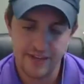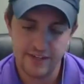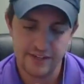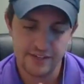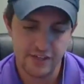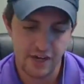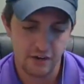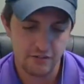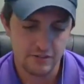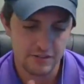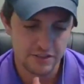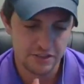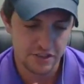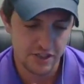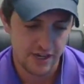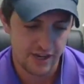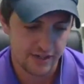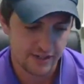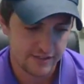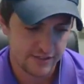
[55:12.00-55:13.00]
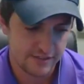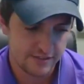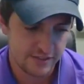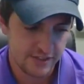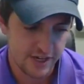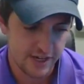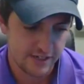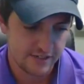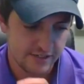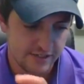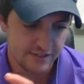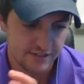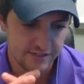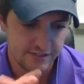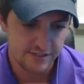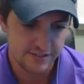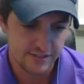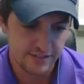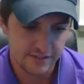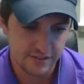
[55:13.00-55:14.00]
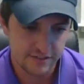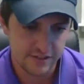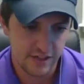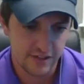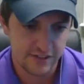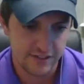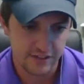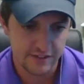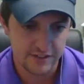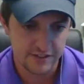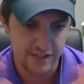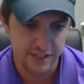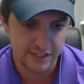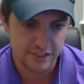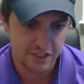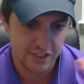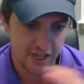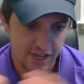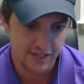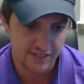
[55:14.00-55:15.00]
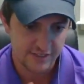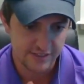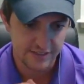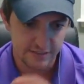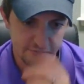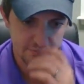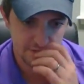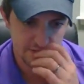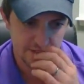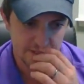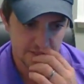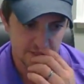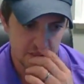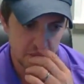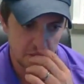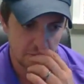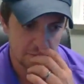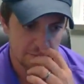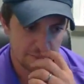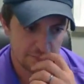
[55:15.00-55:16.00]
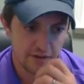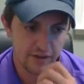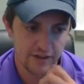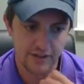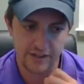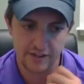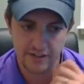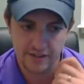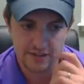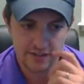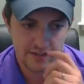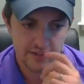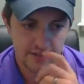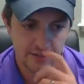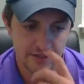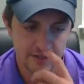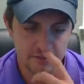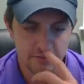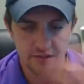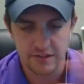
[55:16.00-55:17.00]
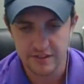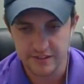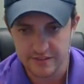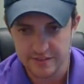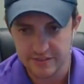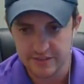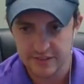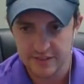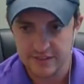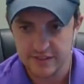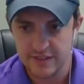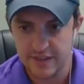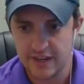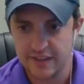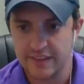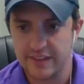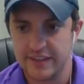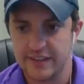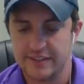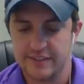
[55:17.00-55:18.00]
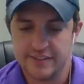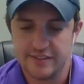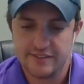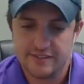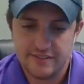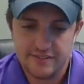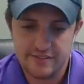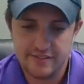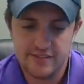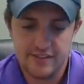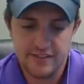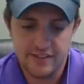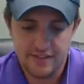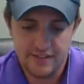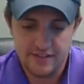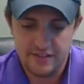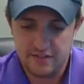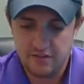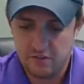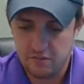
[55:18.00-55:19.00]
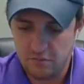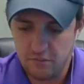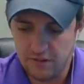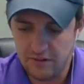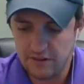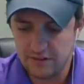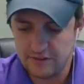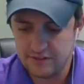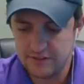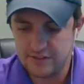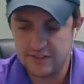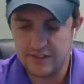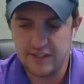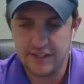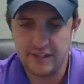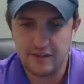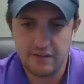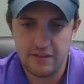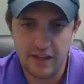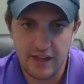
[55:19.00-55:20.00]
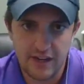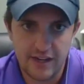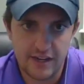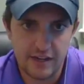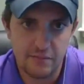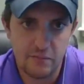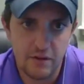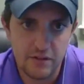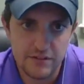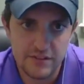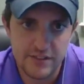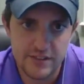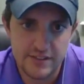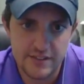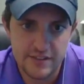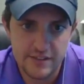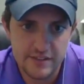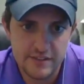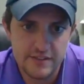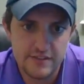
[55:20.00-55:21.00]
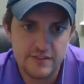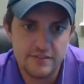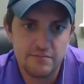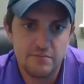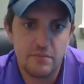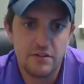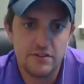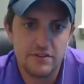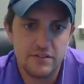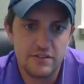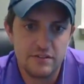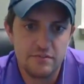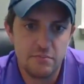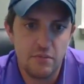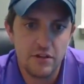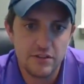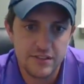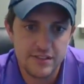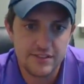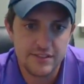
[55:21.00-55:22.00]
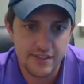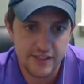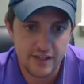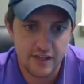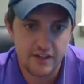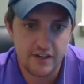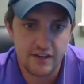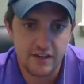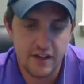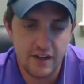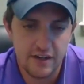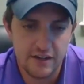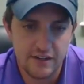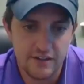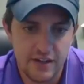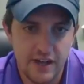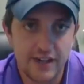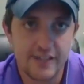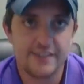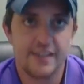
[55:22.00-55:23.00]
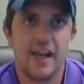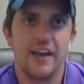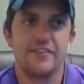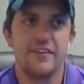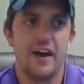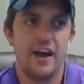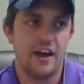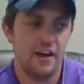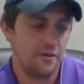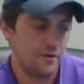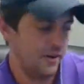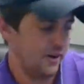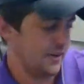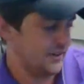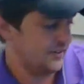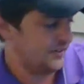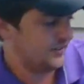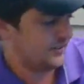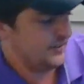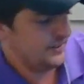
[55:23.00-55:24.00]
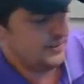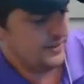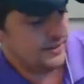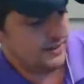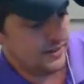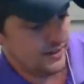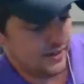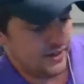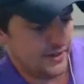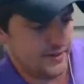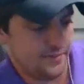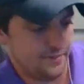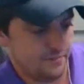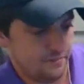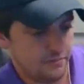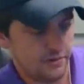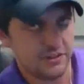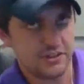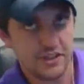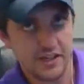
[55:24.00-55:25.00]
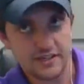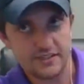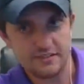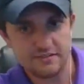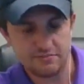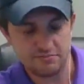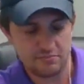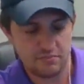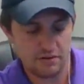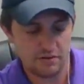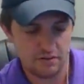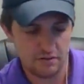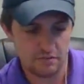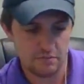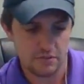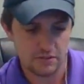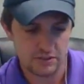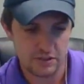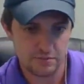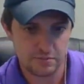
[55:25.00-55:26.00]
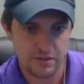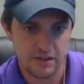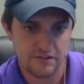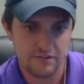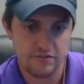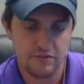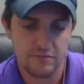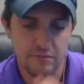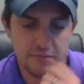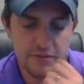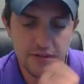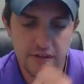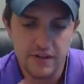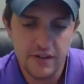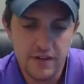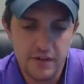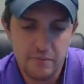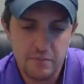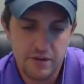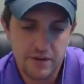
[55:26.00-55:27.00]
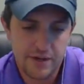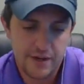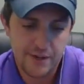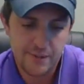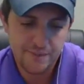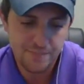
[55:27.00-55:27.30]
man, I was Jax. Jax is there's nothing else like Jax in it, but it's buggy. I think it's just where else do you get that kind of multi-sig on I guess I have an iOS. Well, Jax is a multi-platform, but